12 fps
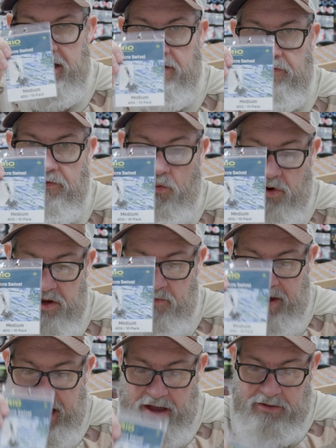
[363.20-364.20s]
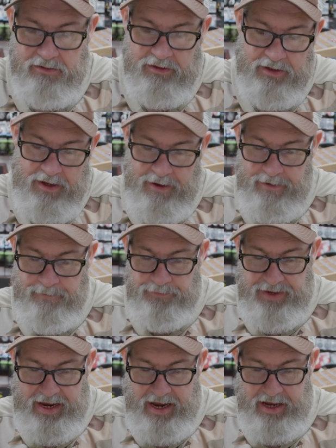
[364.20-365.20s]
a 40-pound.
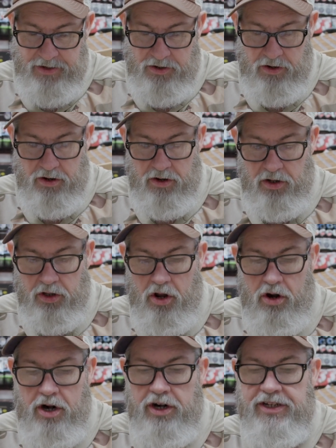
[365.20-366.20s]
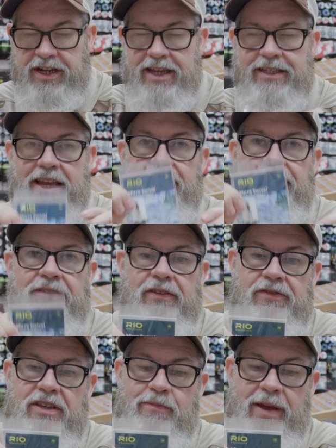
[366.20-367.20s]
And your large is a
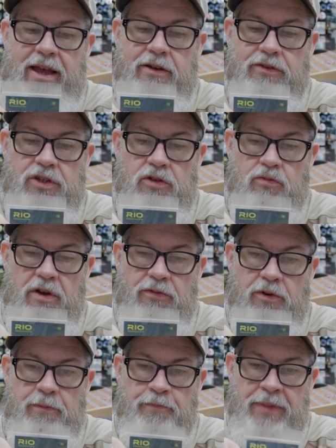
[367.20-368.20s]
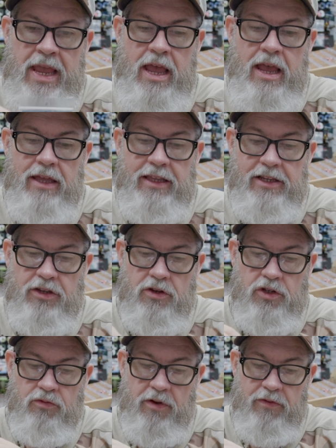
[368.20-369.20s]
50-pound swivel. They do
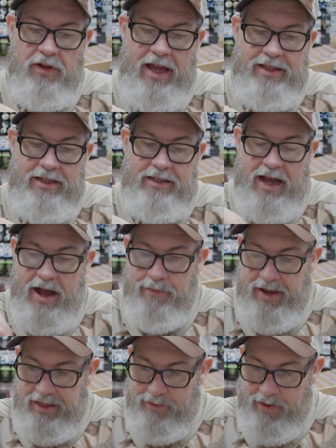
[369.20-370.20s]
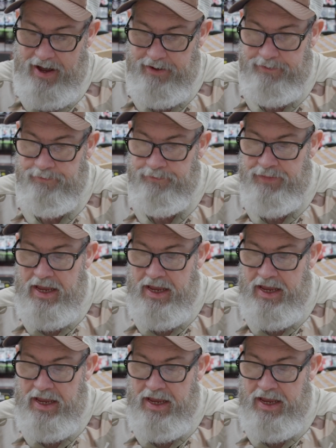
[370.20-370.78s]
swivel at the top and the bottom.